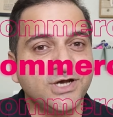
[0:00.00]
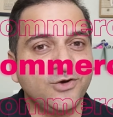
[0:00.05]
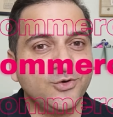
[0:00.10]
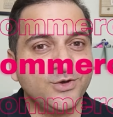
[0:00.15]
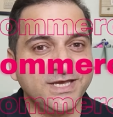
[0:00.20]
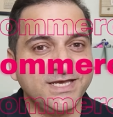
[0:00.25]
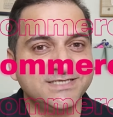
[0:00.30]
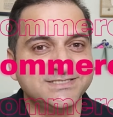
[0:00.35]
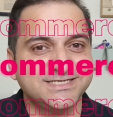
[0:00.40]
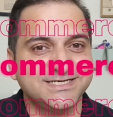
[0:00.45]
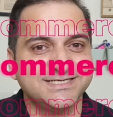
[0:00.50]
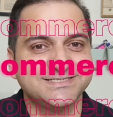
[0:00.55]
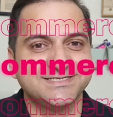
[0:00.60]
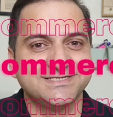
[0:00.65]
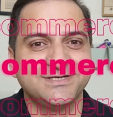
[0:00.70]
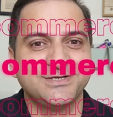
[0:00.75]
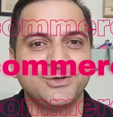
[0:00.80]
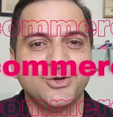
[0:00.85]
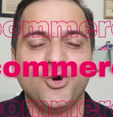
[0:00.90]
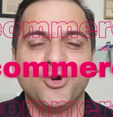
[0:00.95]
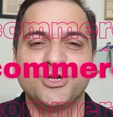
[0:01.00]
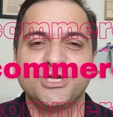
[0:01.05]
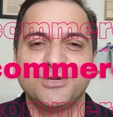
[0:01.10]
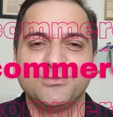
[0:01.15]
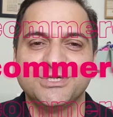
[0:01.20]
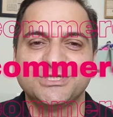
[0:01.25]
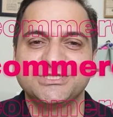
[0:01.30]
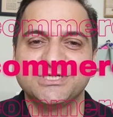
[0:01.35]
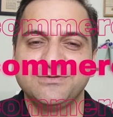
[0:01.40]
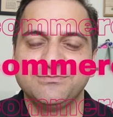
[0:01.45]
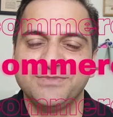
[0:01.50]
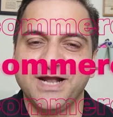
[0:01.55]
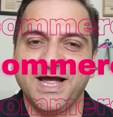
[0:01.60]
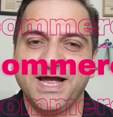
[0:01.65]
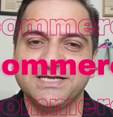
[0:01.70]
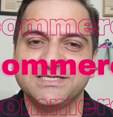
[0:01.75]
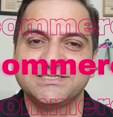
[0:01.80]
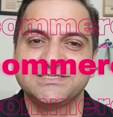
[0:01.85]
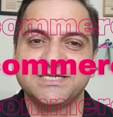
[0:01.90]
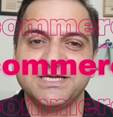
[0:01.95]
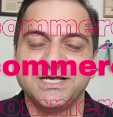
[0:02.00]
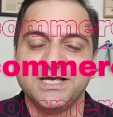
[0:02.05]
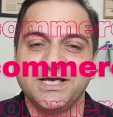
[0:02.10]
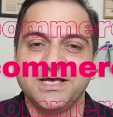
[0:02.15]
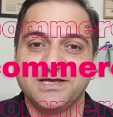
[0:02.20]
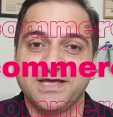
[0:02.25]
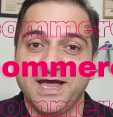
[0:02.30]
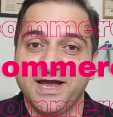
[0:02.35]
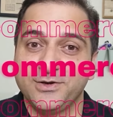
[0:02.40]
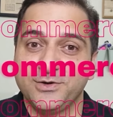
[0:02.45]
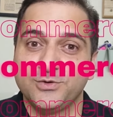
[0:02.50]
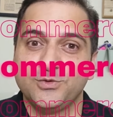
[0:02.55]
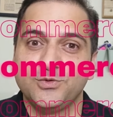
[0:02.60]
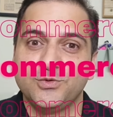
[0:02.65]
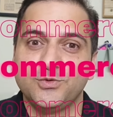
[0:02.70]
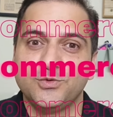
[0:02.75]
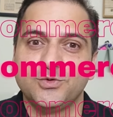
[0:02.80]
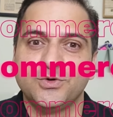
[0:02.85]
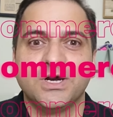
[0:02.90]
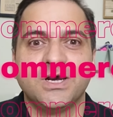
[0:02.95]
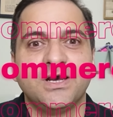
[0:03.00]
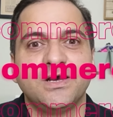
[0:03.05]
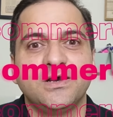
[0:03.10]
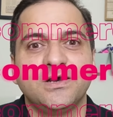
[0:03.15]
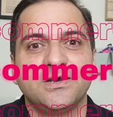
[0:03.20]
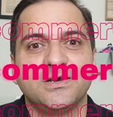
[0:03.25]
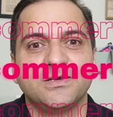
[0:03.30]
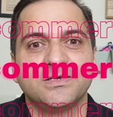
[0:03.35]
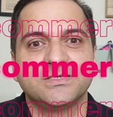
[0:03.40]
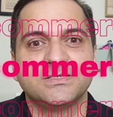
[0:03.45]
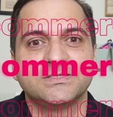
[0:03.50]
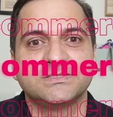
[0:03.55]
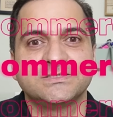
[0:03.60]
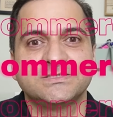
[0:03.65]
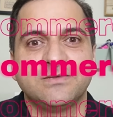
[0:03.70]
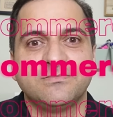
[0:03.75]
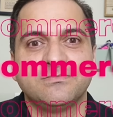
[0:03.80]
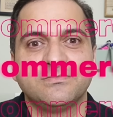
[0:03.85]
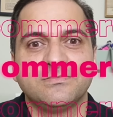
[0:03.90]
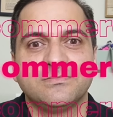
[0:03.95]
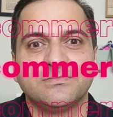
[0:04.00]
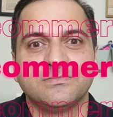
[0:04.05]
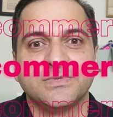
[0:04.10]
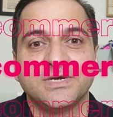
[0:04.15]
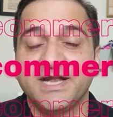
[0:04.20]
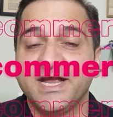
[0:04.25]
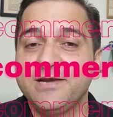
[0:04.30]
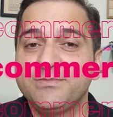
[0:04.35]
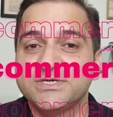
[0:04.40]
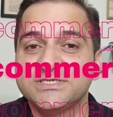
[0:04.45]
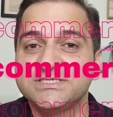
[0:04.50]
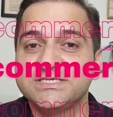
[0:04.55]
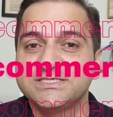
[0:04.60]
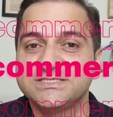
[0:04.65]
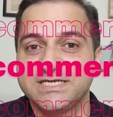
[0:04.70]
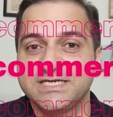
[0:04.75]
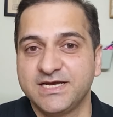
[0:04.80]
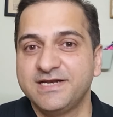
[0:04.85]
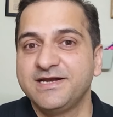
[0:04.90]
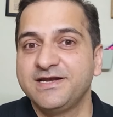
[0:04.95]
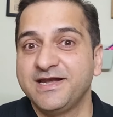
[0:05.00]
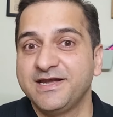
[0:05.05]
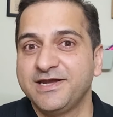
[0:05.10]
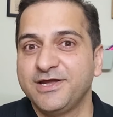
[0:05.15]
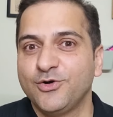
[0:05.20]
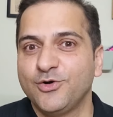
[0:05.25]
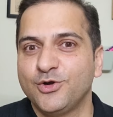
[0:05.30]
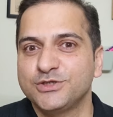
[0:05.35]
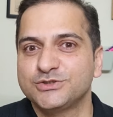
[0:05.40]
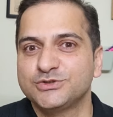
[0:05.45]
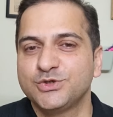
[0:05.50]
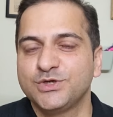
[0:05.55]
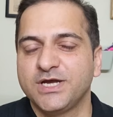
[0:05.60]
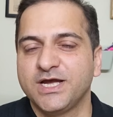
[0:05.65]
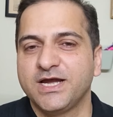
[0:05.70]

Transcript: how he says it, non-commercial brands can do some great business here in India also.